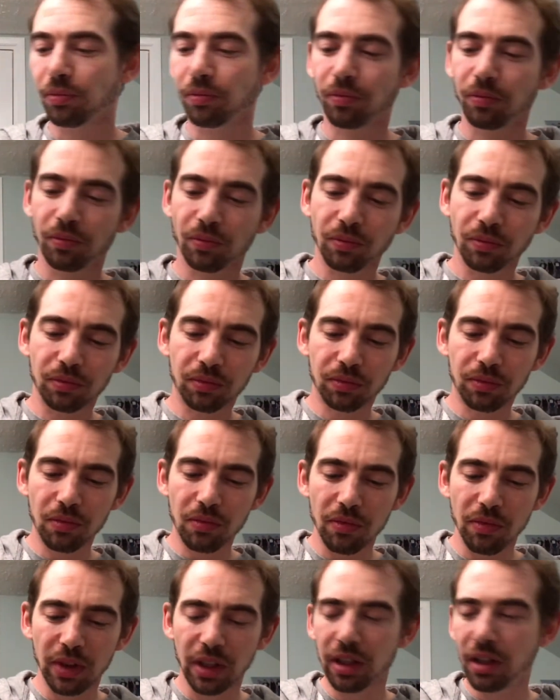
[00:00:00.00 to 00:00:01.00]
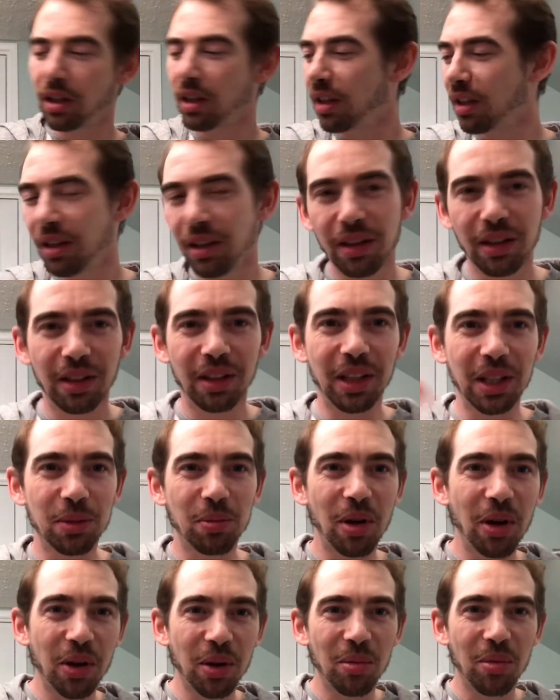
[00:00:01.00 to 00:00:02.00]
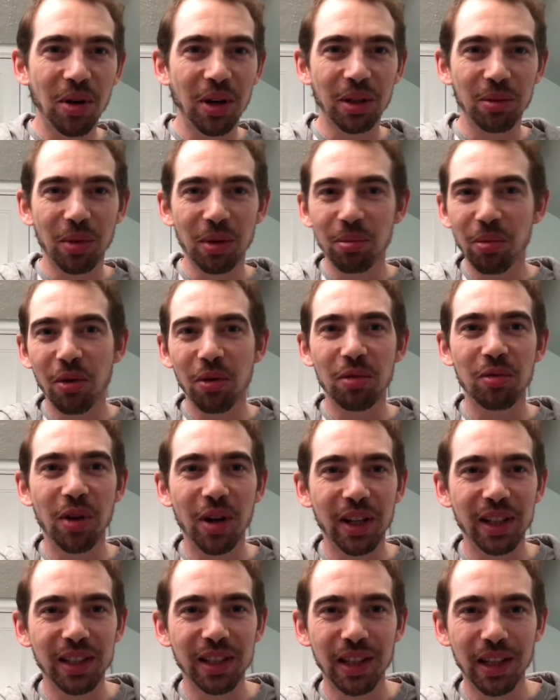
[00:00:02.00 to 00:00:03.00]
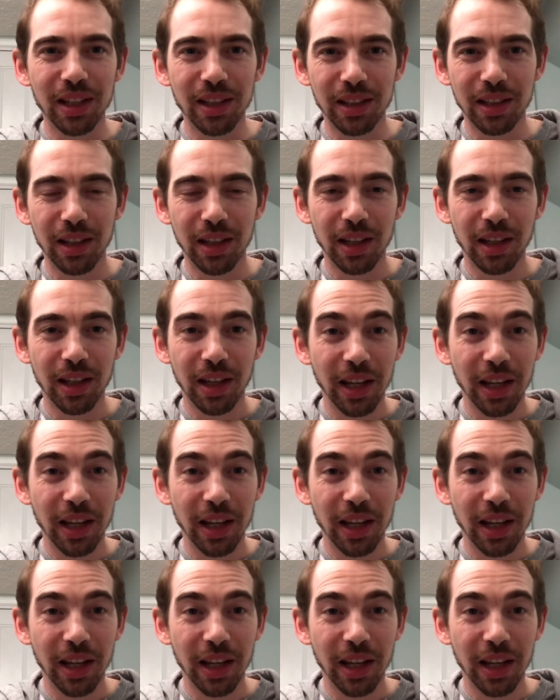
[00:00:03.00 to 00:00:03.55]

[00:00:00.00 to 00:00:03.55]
And let's bear in mind when Paul writes this,